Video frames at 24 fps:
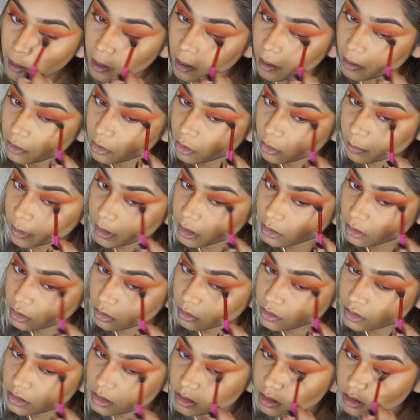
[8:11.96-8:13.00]
I know my
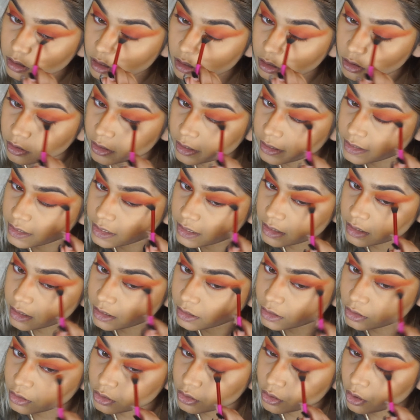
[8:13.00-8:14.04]
nose is looking
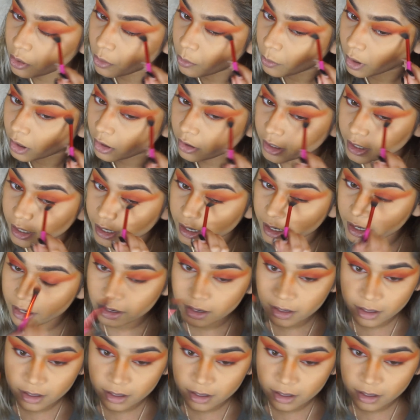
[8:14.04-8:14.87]
crazy. Don't worry.